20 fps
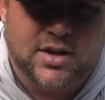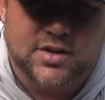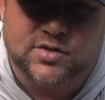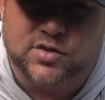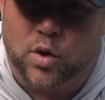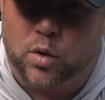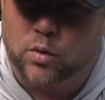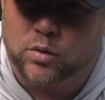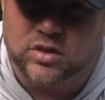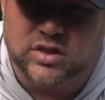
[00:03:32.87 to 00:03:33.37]

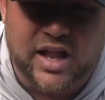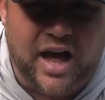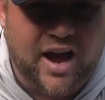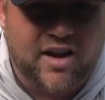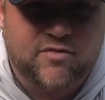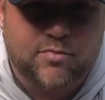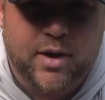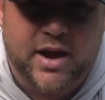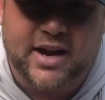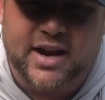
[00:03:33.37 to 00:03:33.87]
So
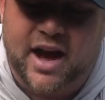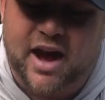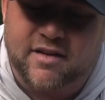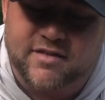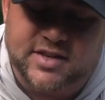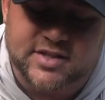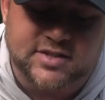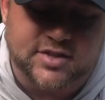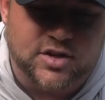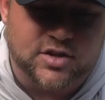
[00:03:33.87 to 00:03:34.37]
live bait
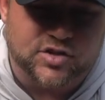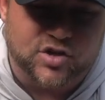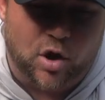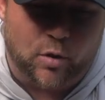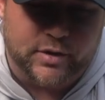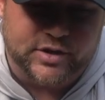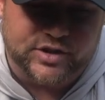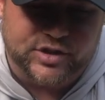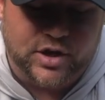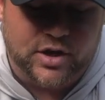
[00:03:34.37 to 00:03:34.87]
obviously is
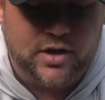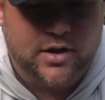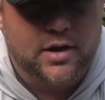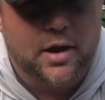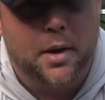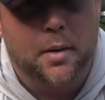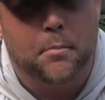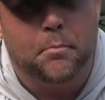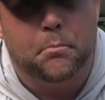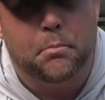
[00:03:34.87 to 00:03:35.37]
always
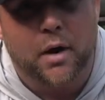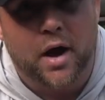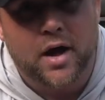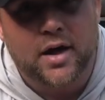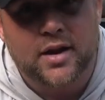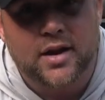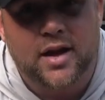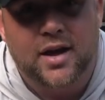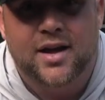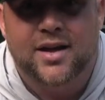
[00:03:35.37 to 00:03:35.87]
good,
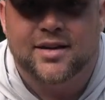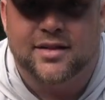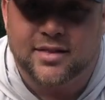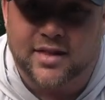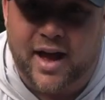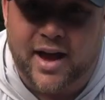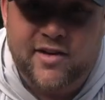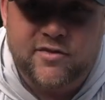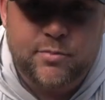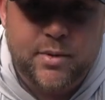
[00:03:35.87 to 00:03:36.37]
but
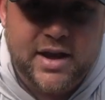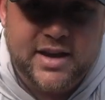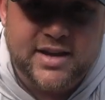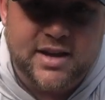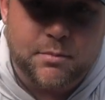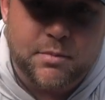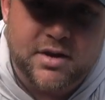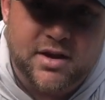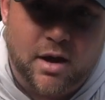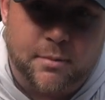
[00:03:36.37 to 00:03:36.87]
live bait
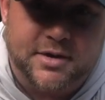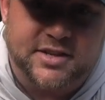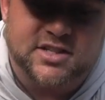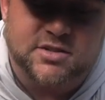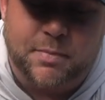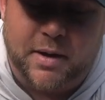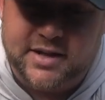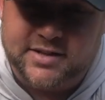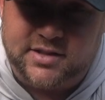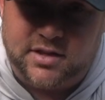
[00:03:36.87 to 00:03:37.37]
can become
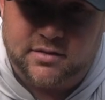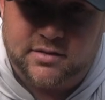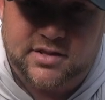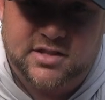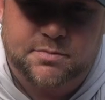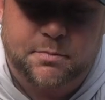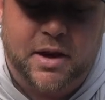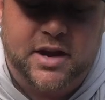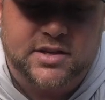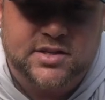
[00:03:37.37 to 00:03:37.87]
expensive,
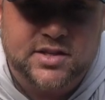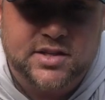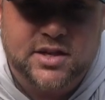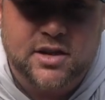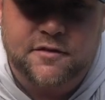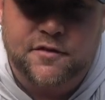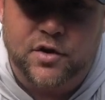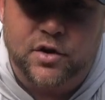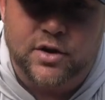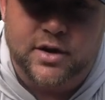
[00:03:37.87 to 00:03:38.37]

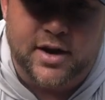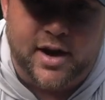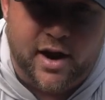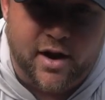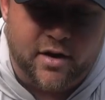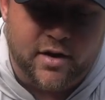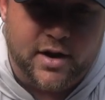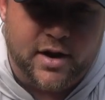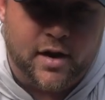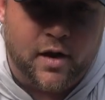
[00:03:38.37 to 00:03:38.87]
especially if you're in an
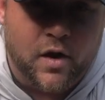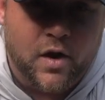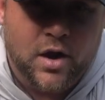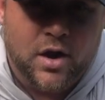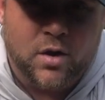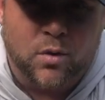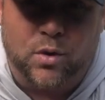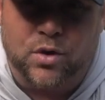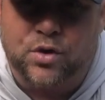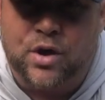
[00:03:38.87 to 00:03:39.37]
area
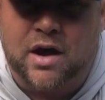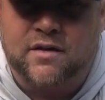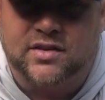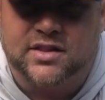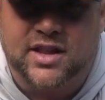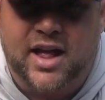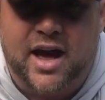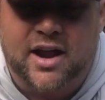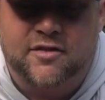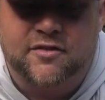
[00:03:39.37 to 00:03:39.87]
where you have a
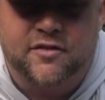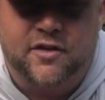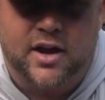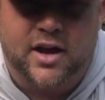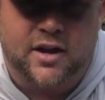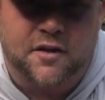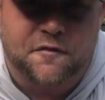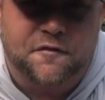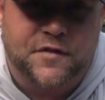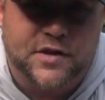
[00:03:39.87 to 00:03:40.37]
lot
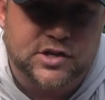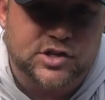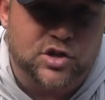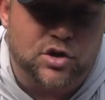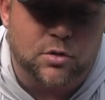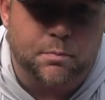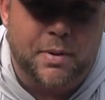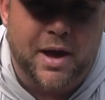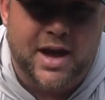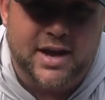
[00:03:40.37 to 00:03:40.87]
of fish
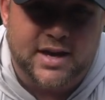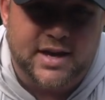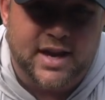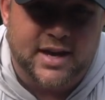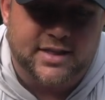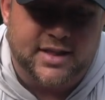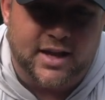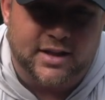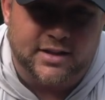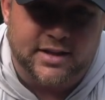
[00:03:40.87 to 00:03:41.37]
that are pecking
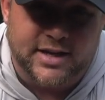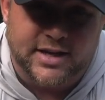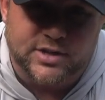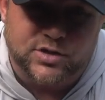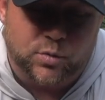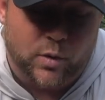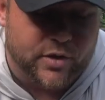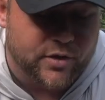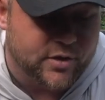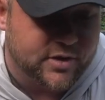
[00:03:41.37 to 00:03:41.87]
at that
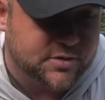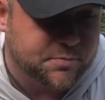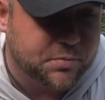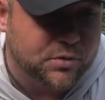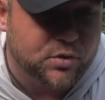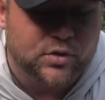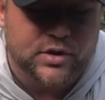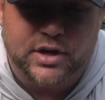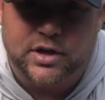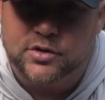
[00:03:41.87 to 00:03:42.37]
leech, whether it's
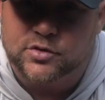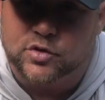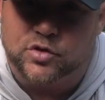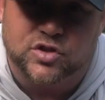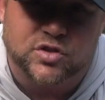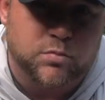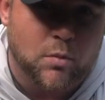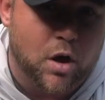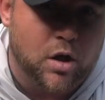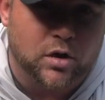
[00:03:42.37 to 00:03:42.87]
bluegills or
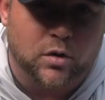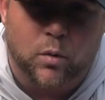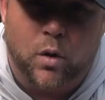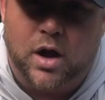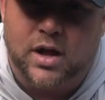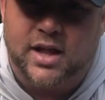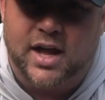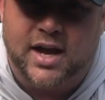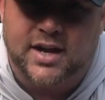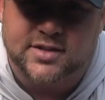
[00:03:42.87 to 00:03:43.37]
smaller
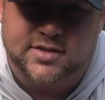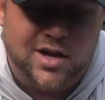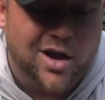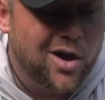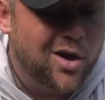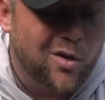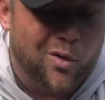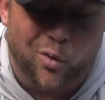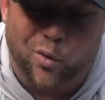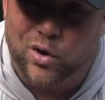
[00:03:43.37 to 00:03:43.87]
walleyes
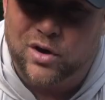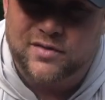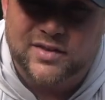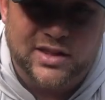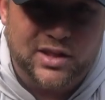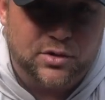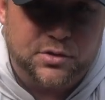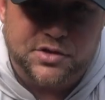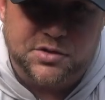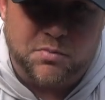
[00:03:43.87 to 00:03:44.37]
or
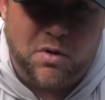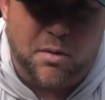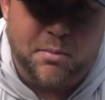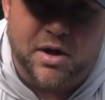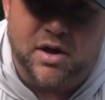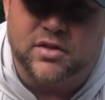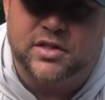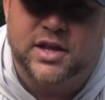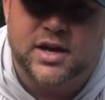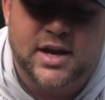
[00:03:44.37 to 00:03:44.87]
even little
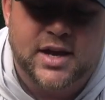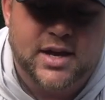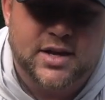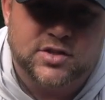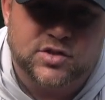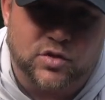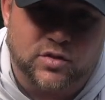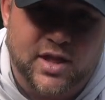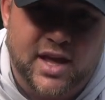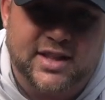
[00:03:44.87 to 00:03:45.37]
smallmouth.
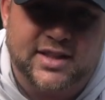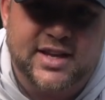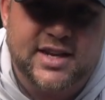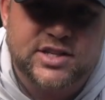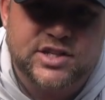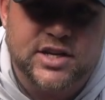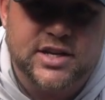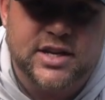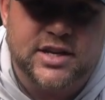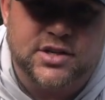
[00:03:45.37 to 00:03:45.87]
So that
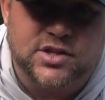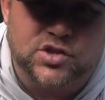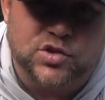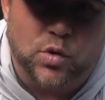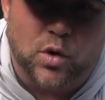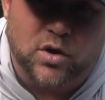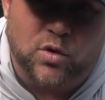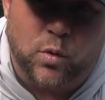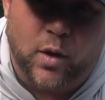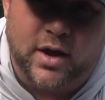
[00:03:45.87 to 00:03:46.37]
leech can get
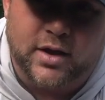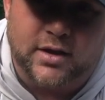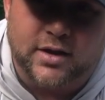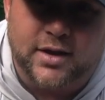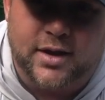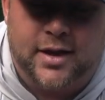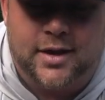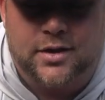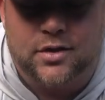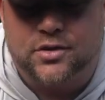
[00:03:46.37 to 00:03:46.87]
destroyed
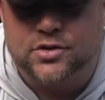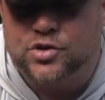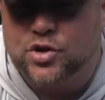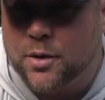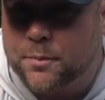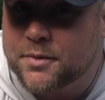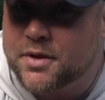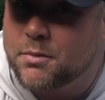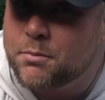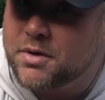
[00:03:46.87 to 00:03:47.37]
quickly and your
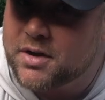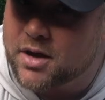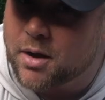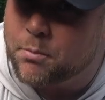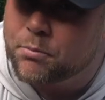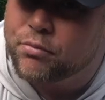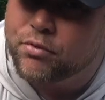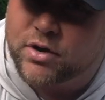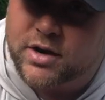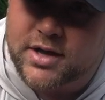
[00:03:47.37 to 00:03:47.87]
trip can
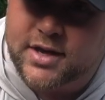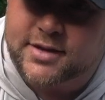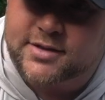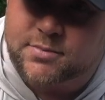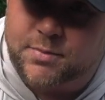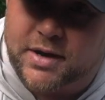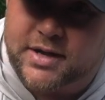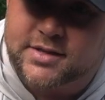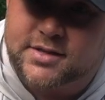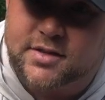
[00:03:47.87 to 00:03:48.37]
become pretty
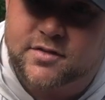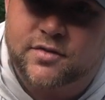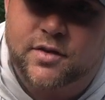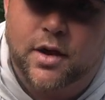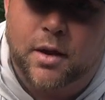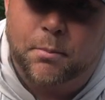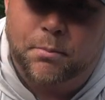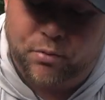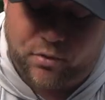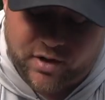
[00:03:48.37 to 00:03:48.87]
expensive
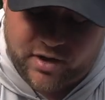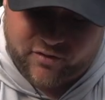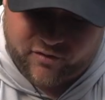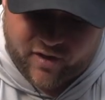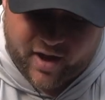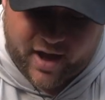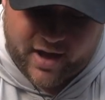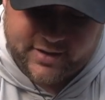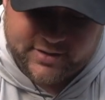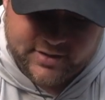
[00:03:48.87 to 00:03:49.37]
pretty
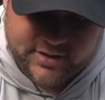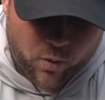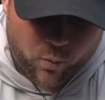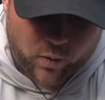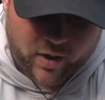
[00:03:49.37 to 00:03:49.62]
fast.